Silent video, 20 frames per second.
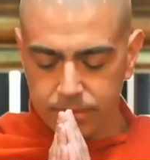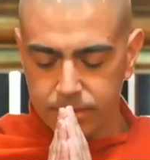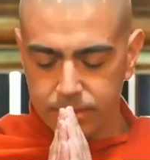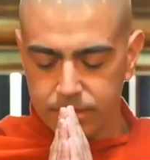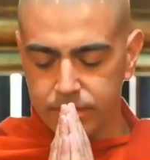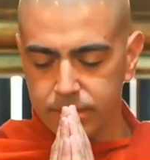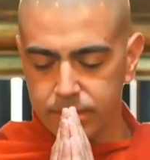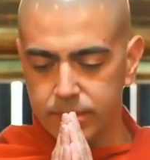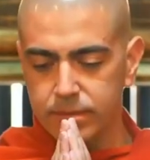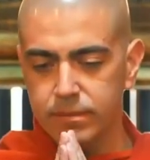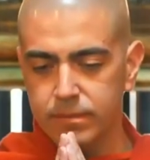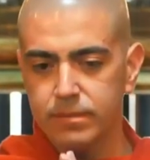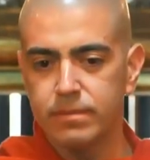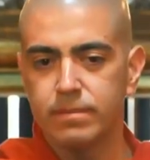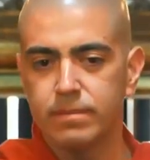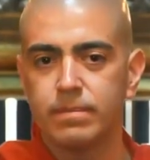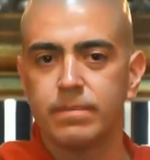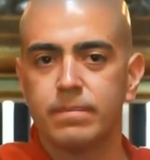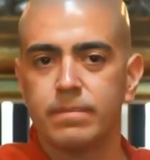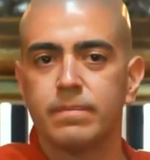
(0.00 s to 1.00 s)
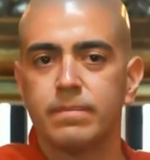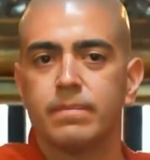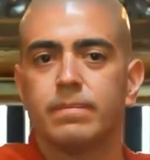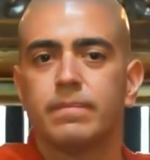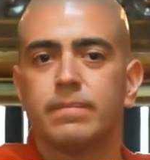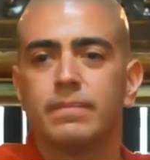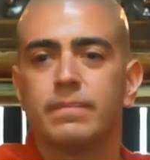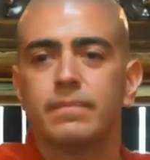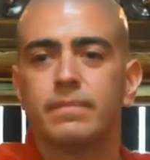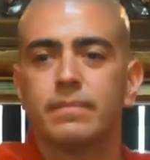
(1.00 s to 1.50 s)

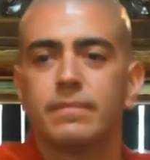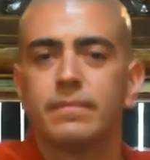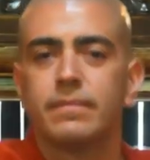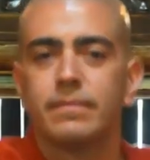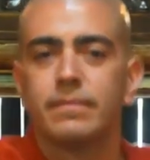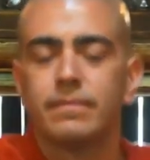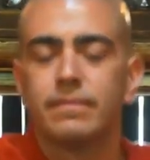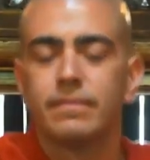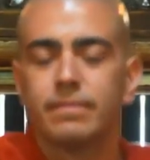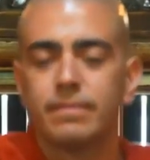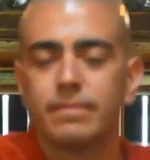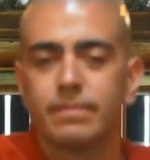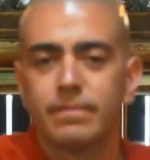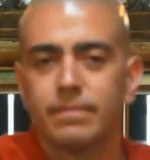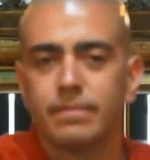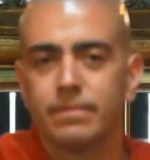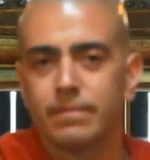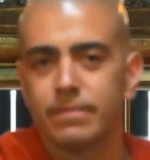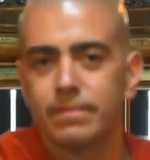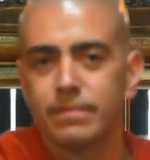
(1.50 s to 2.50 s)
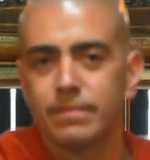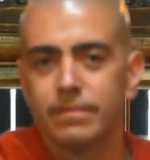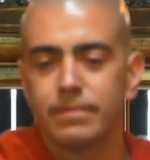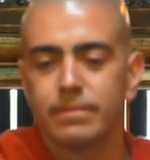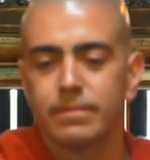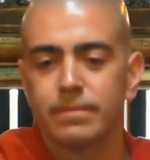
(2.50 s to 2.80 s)
(no one is talking)